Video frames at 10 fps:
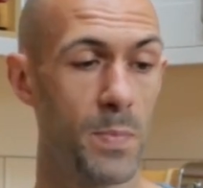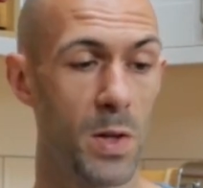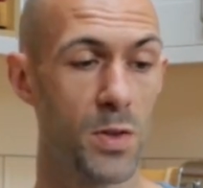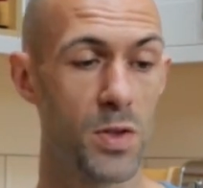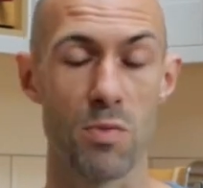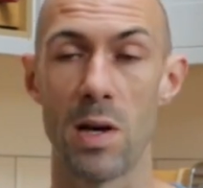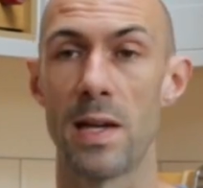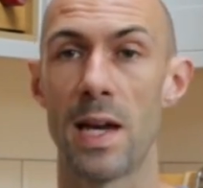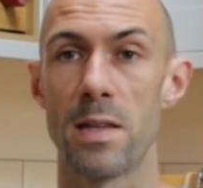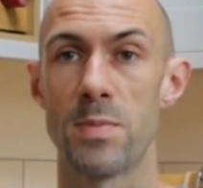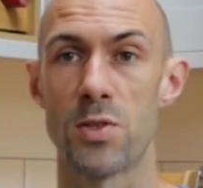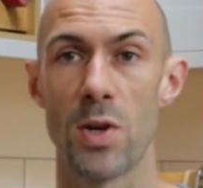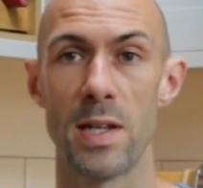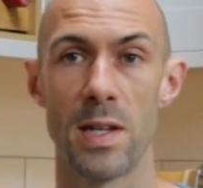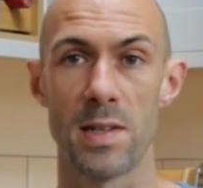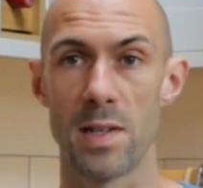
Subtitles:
you can just relegate them to training.